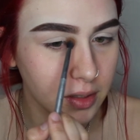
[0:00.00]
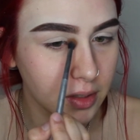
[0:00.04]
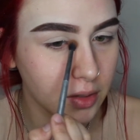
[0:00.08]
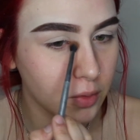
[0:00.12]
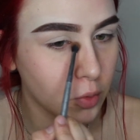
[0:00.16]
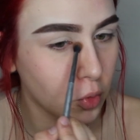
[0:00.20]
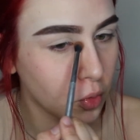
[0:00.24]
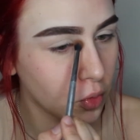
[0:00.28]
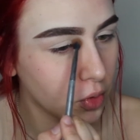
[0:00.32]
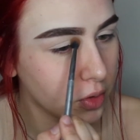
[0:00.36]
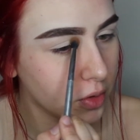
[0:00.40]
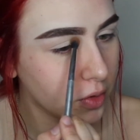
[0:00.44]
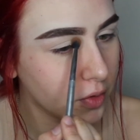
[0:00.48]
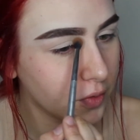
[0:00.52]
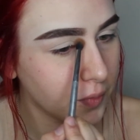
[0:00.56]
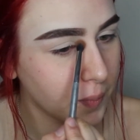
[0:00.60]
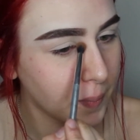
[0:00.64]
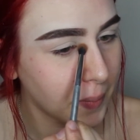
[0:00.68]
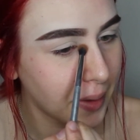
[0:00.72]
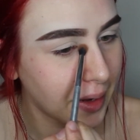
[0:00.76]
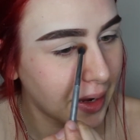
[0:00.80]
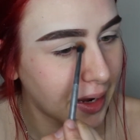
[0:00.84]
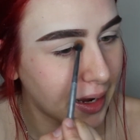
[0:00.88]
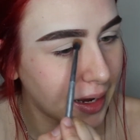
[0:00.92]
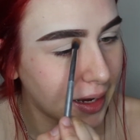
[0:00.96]
the corner
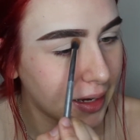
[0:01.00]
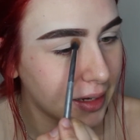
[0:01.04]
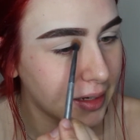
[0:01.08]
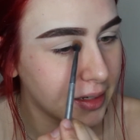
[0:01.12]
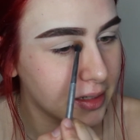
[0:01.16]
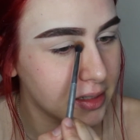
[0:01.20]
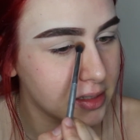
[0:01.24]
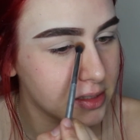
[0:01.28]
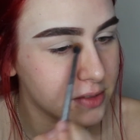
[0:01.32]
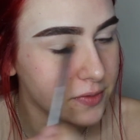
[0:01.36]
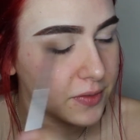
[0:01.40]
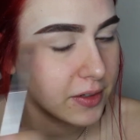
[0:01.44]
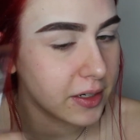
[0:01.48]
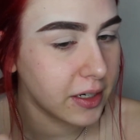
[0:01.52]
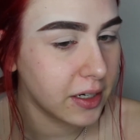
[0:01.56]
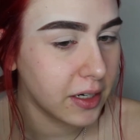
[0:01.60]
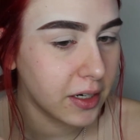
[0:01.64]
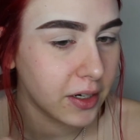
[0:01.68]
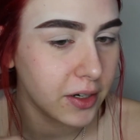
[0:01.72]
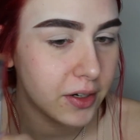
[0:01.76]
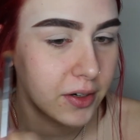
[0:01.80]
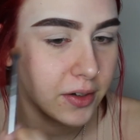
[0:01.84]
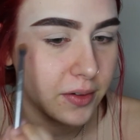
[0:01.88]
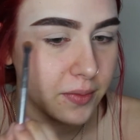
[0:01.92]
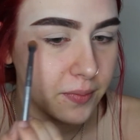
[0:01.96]
of my eye is right
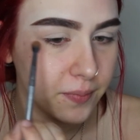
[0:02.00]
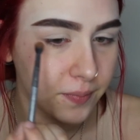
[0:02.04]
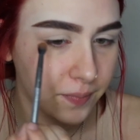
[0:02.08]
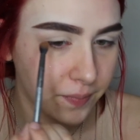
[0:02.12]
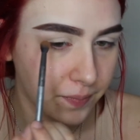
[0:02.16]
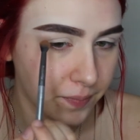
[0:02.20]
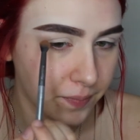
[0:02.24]
here.